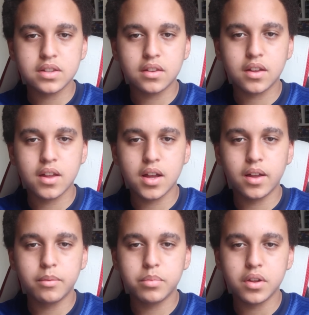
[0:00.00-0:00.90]
in the
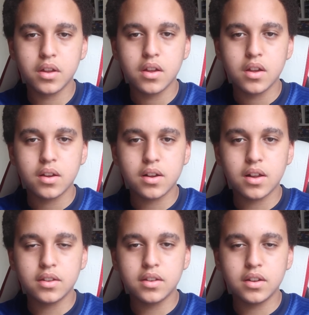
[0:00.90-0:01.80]
cup and
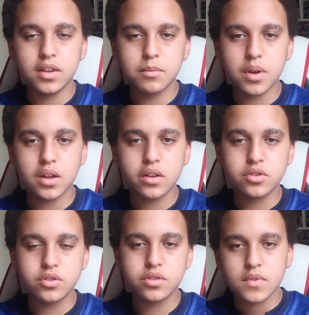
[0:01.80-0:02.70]
in the league
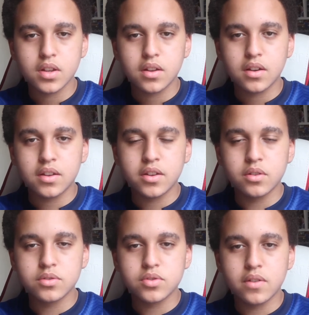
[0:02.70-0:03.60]
match. And they
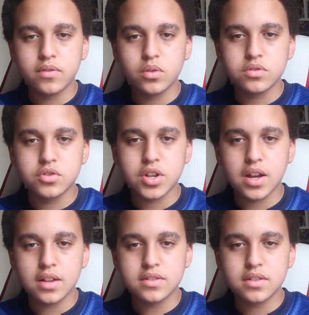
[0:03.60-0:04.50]
also have loads of
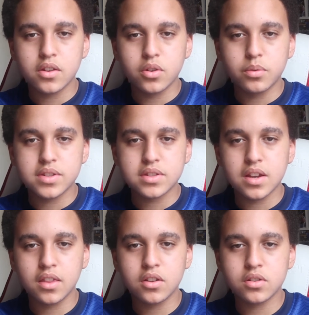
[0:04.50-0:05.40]
chants, they always
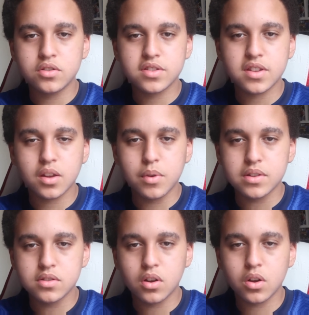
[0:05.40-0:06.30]
sing, they don't just sing one
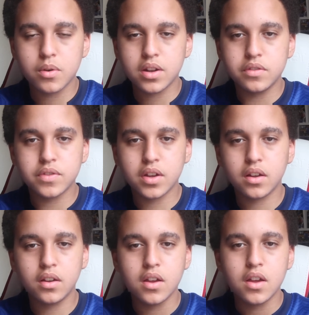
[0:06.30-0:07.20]
song or
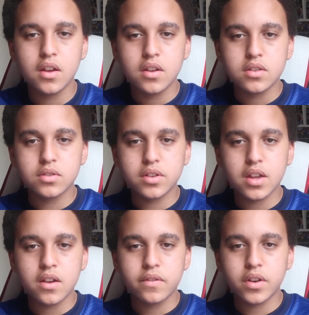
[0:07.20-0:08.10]
anything. So
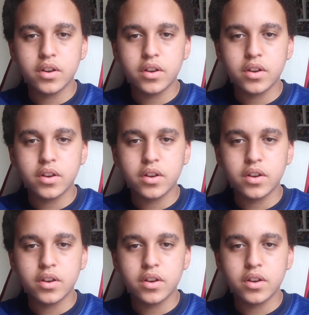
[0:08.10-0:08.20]
yeah, very